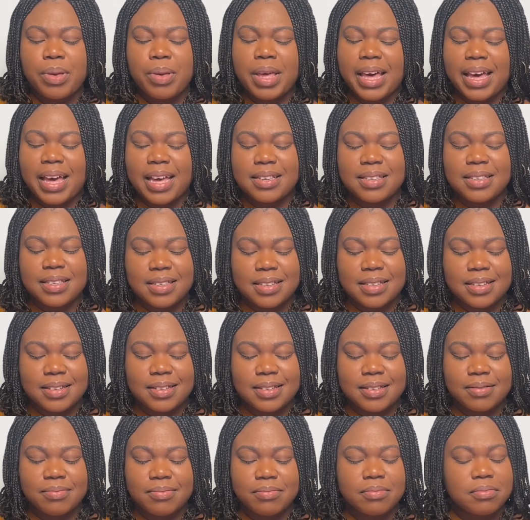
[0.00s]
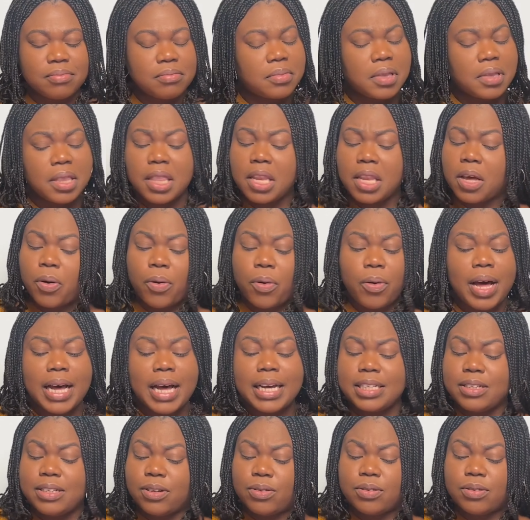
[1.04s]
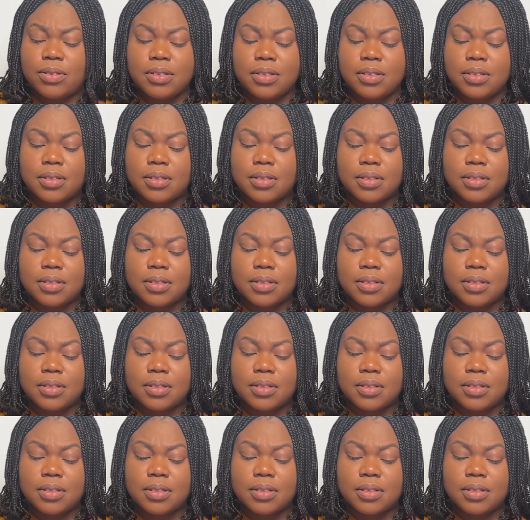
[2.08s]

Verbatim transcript: piercing? No, I don't.